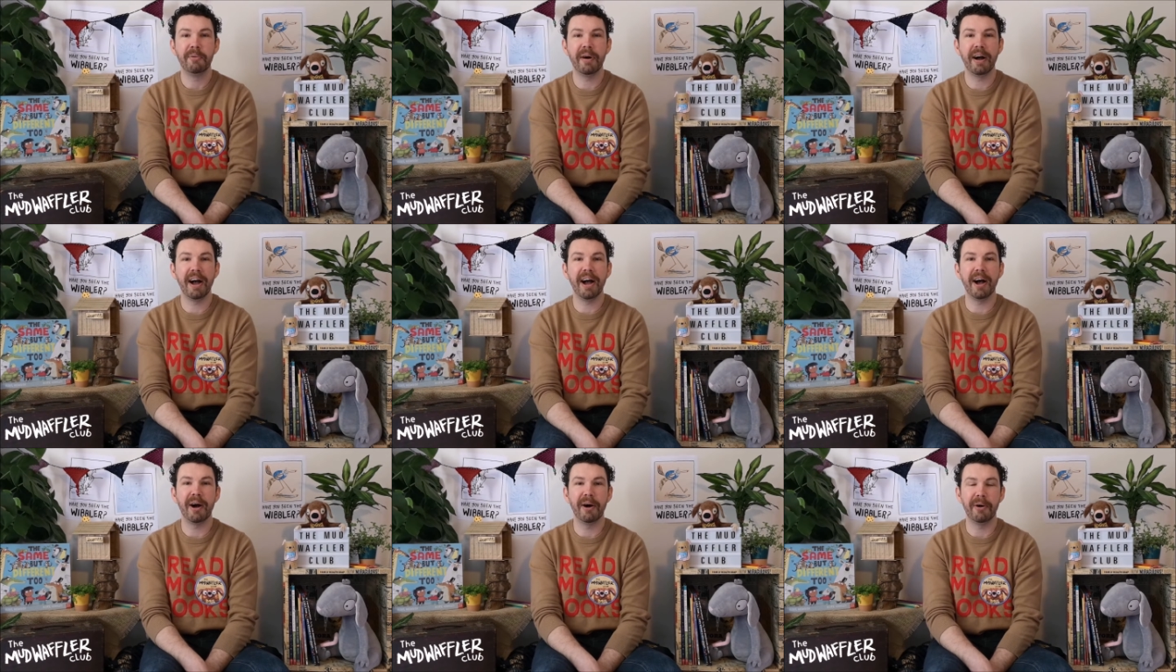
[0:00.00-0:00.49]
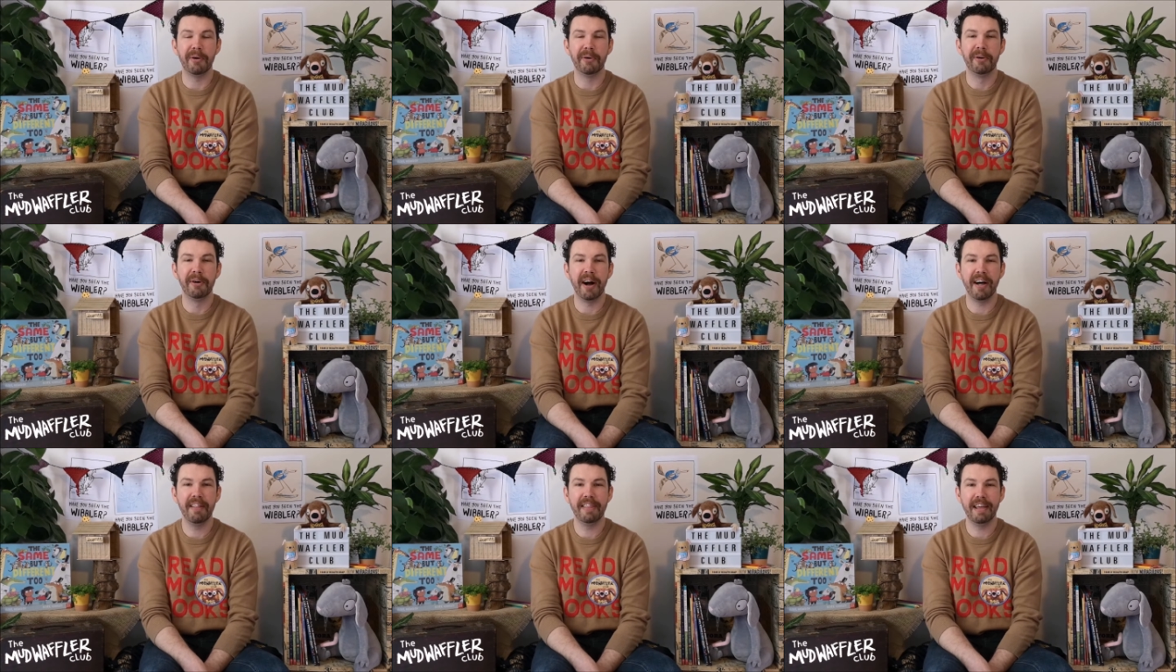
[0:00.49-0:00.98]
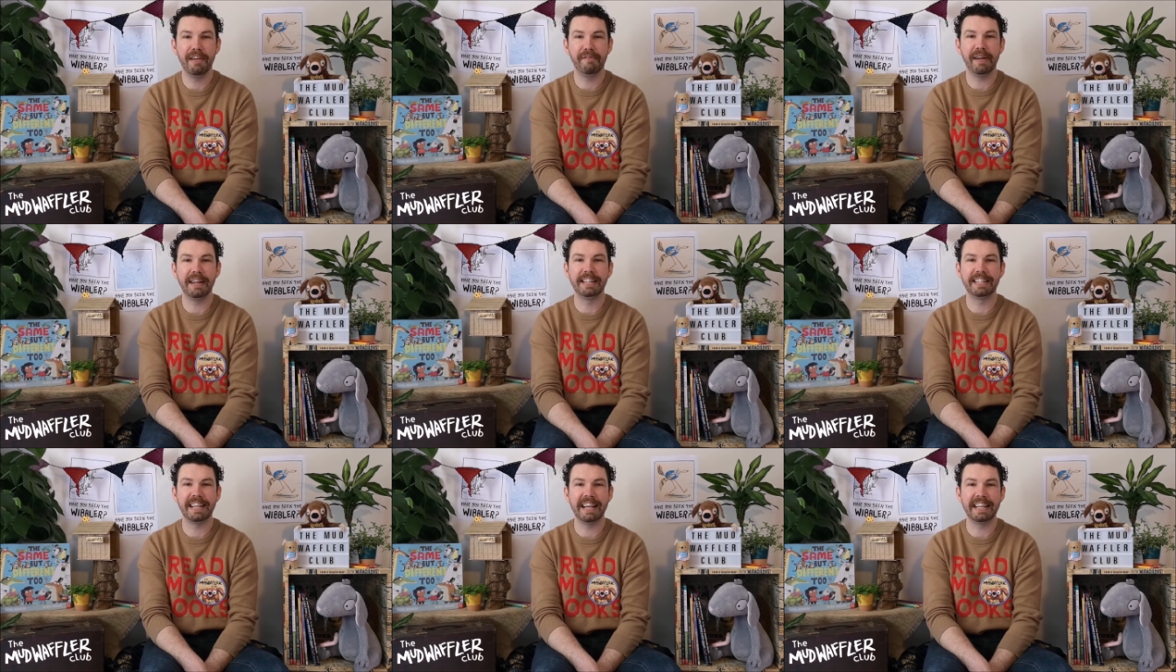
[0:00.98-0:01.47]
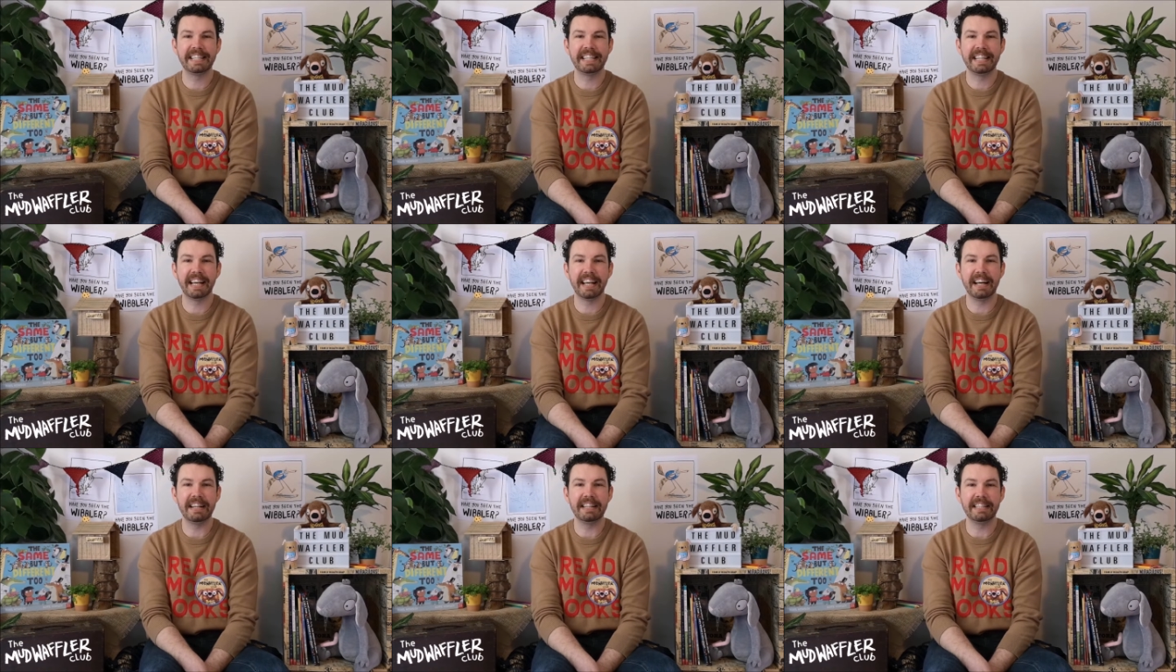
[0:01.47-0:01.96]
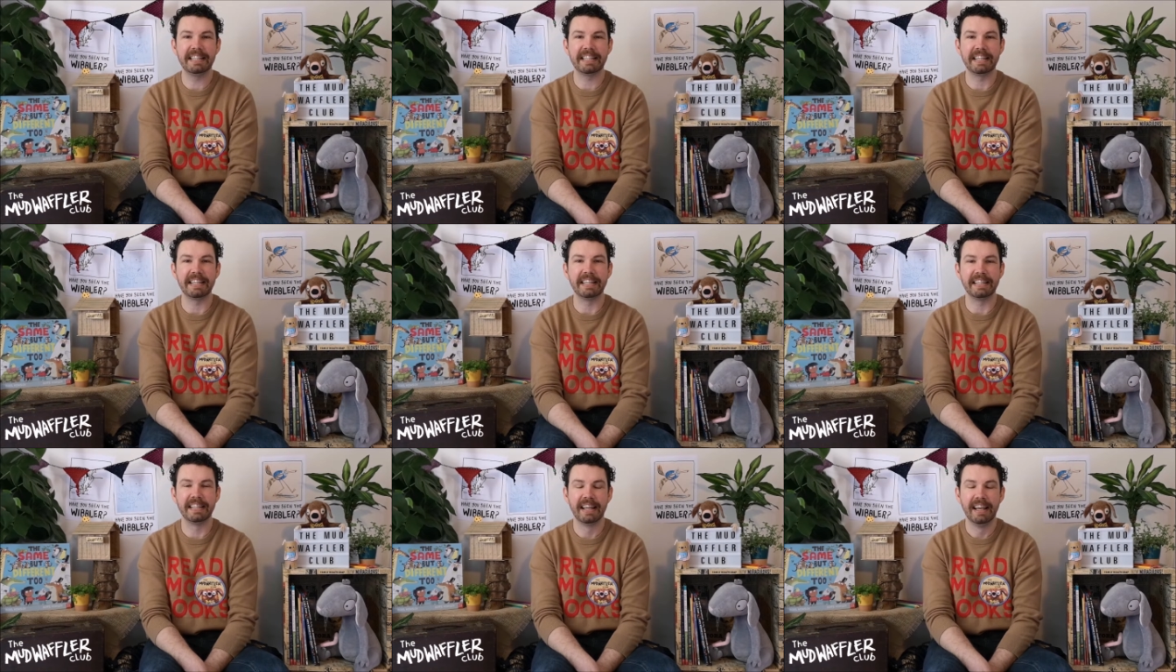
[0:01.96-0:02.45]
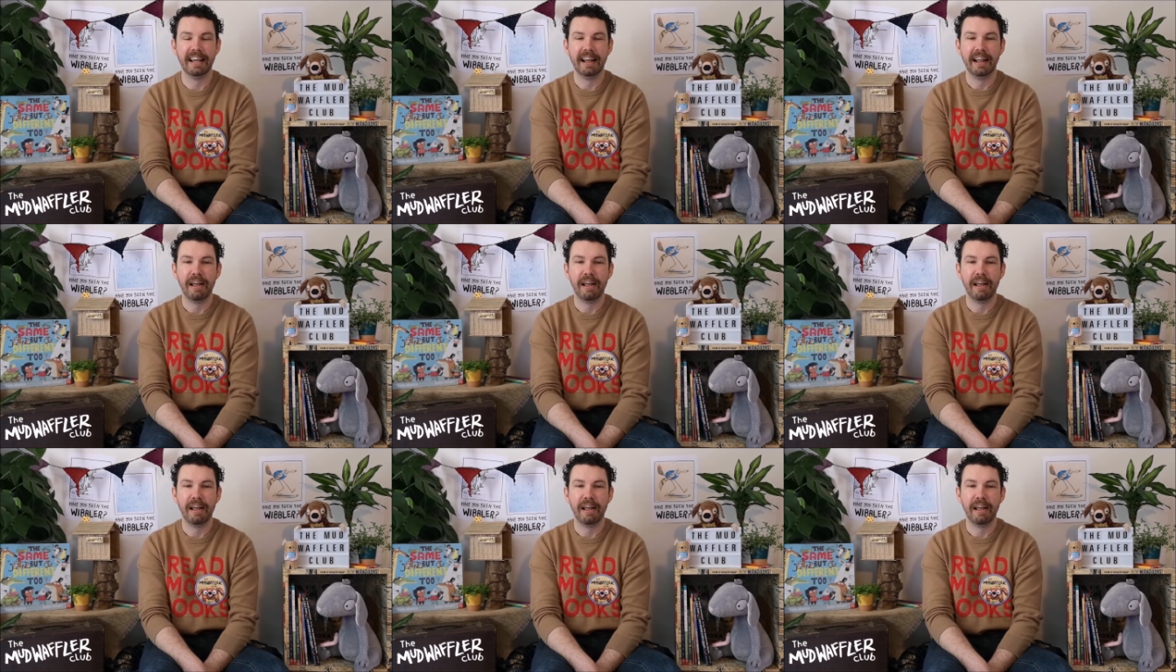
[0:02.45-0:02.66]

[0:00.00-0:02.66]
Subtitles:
Wow, aren't they fantastic answers?